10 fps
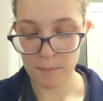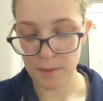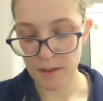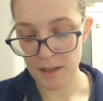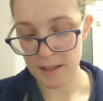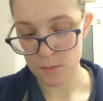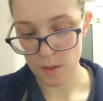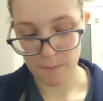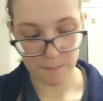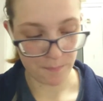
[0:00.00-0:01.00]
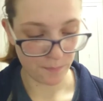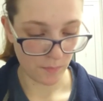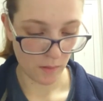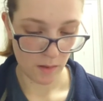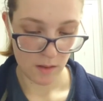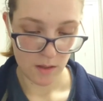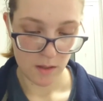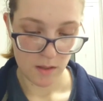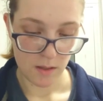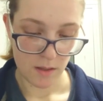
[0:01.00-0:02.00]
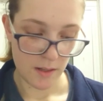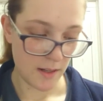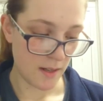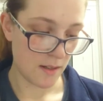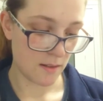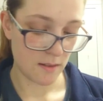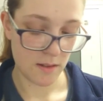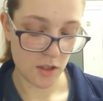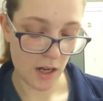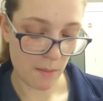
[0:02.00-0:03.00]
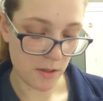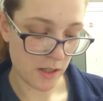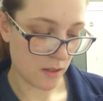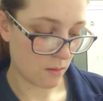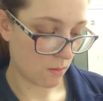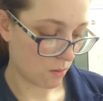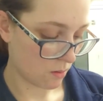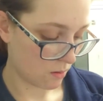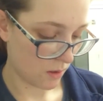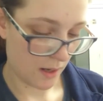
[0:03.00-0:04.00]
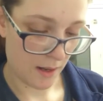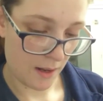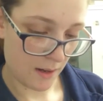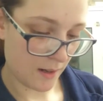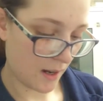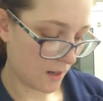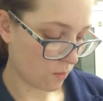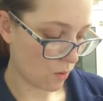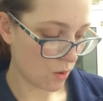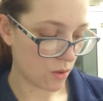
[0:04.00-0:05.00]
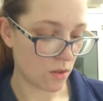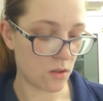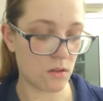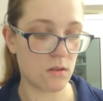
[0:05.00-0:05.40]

But the next one is the shower gels and hand wash